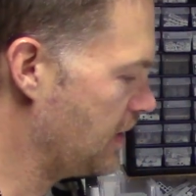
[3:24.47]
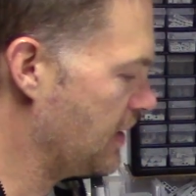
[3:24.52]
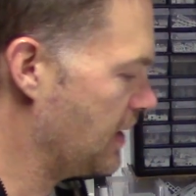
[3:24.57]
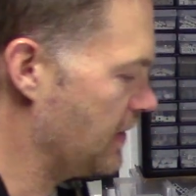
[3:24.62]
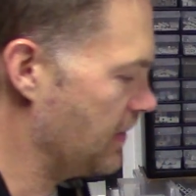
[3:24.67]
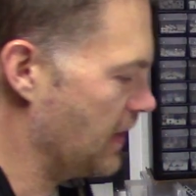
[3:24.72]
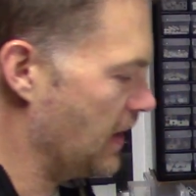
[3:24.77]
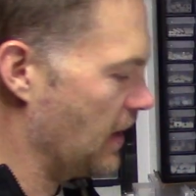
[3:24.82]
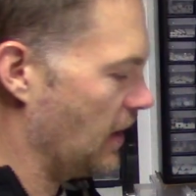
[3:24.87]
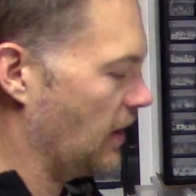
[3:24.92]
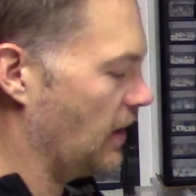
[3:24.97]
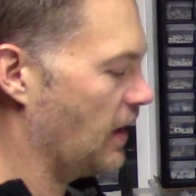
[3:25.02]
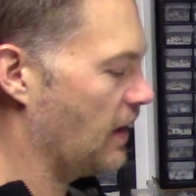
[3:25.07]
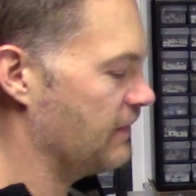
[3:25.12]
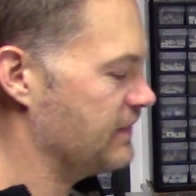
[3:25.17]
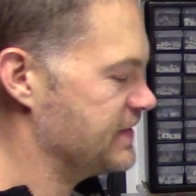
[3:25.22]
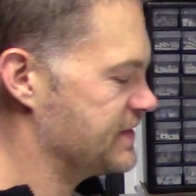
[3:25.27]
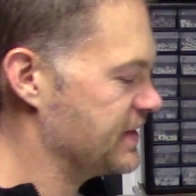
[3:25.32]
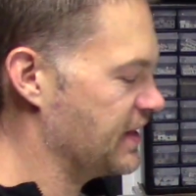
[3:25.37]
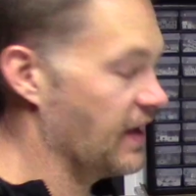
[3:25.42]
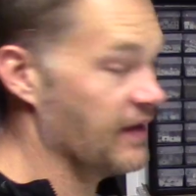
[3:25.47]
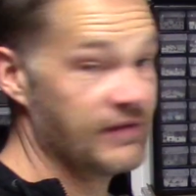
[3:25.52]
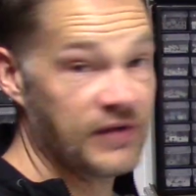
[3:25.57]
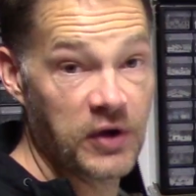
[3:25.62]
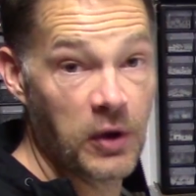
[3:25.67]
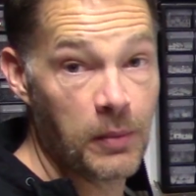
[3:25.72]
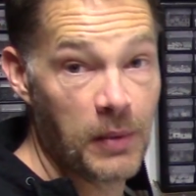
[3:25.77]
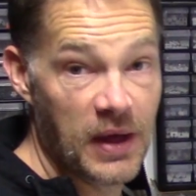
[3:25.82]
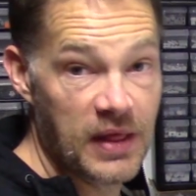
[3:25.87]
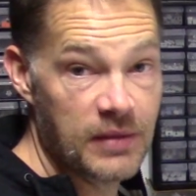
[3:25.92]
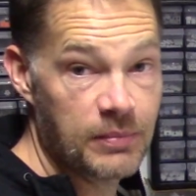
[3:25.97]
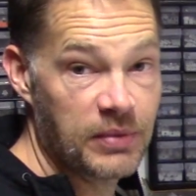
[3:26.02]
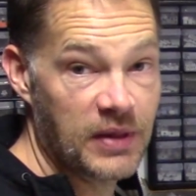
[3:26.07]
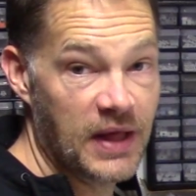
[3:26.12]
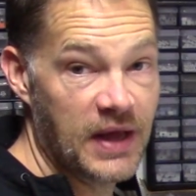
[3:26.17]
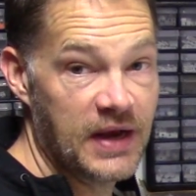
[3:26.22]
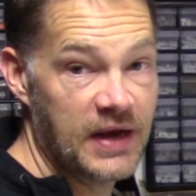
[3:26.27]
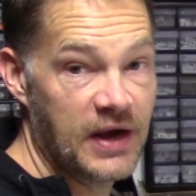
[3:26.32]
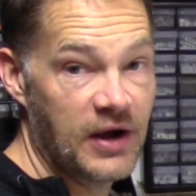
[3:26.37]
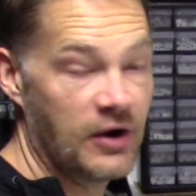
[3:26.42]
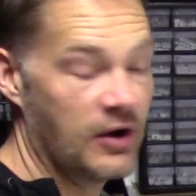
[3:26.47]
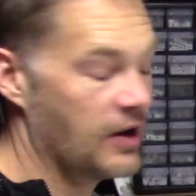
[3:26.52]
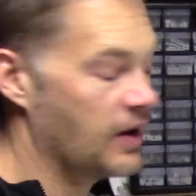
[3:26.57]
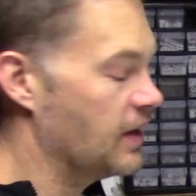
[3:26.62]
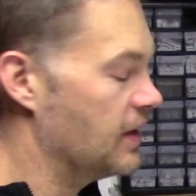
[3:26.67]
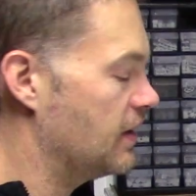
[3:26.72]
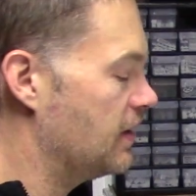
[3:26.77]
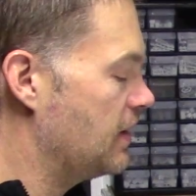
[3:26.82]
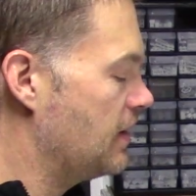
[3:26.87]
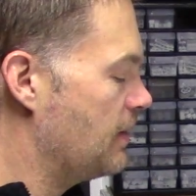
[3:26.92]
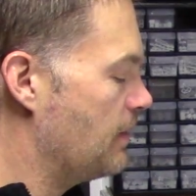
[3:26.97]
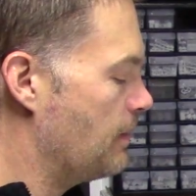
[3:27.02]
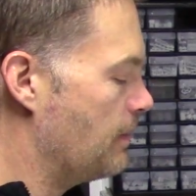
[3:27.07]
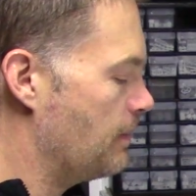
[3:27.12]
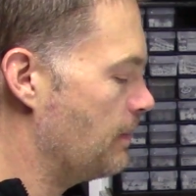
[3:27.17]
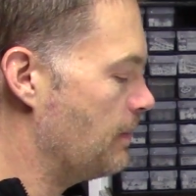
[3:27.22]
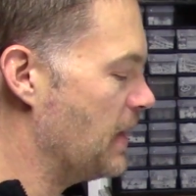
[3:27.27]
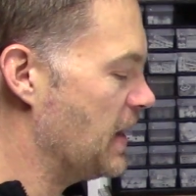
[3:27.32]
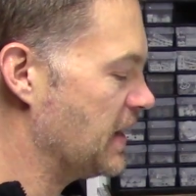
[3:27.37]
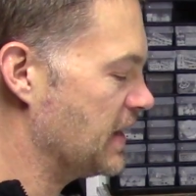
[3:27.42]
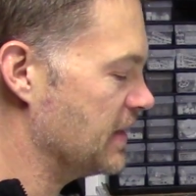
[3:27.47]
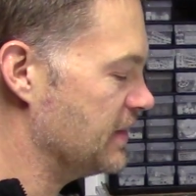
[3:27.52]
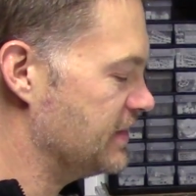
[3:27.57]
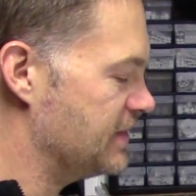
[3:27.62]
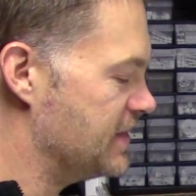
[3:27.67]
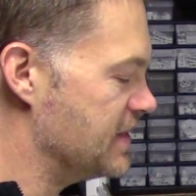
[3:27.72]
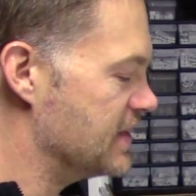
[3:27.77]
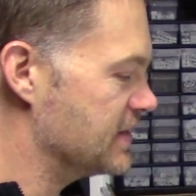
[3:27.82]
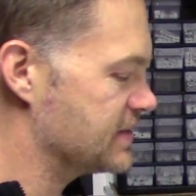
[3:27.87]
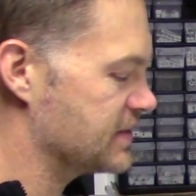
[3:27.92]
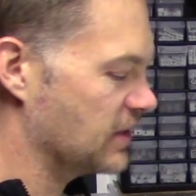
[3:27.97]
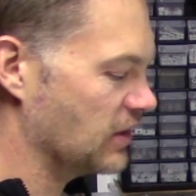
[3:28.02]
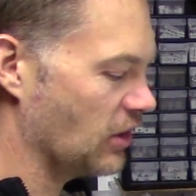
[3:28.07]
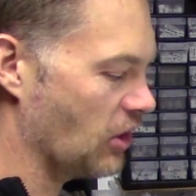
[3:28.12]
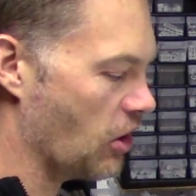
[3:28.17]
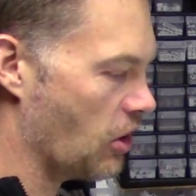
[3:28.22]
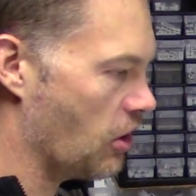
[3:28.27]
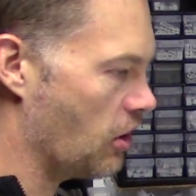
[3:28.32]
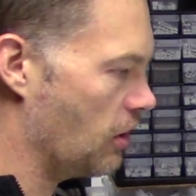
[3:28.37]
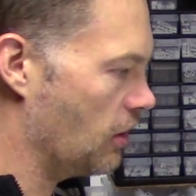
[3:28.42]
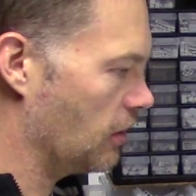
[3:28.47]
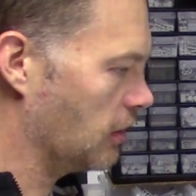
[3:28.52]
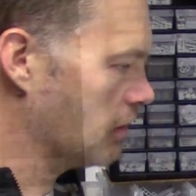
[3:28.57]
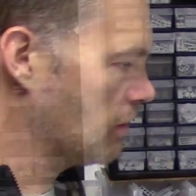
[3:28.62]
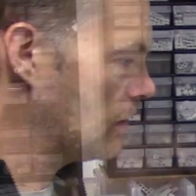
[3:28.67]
And then I'll obviously have to go by the plan here to make it this long.